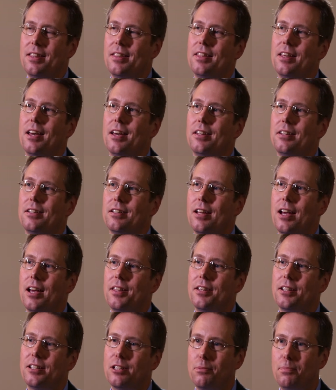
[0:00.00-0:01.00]
That I
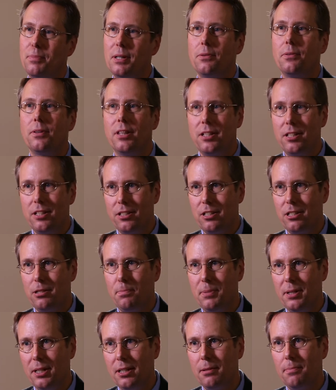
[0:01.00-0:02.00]
think to be religious, to
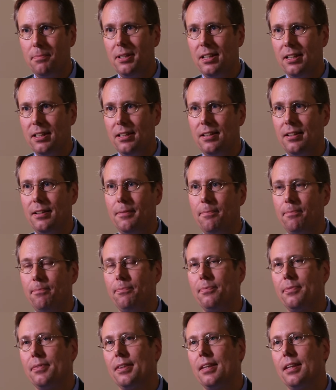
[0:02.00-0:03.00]
be committed
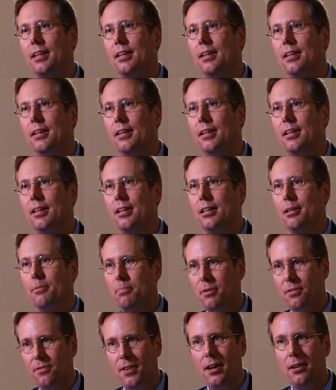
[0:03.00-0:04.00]
in a
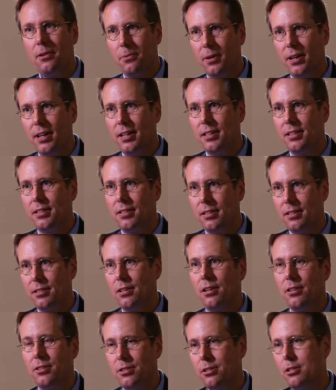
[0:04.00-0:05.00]
profound way, is
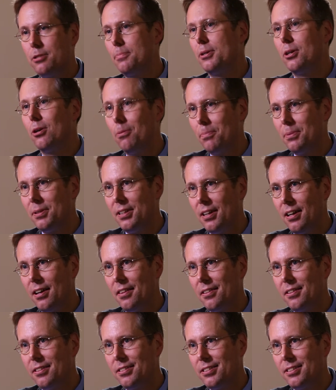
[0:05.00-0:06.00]
also to be open to
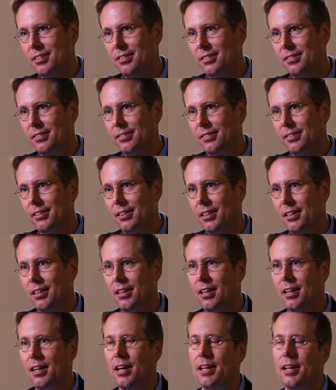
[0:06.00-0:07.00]
others.
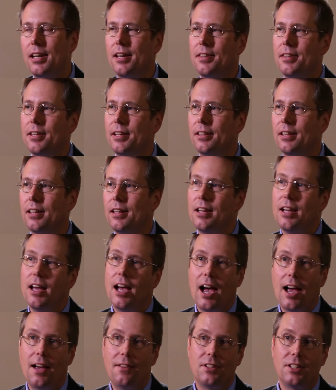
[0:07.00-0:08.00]
And I think
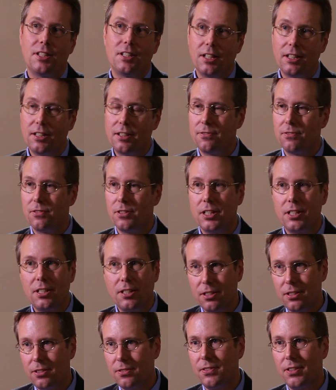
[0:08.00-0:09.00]
I have distinctive
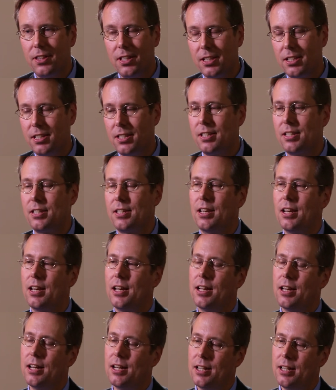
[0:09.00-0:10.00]
reasons for this
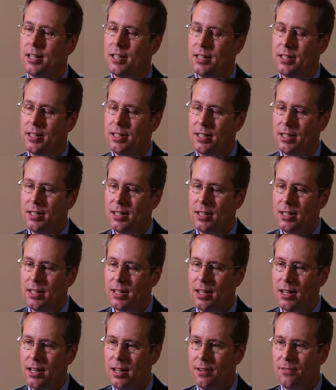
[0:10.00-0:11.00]

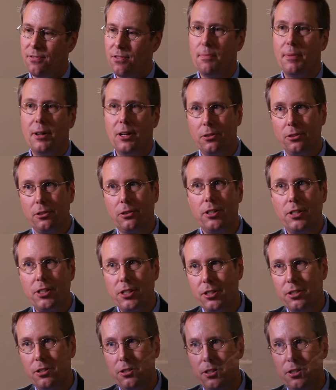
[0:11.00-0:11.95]
from my own Christian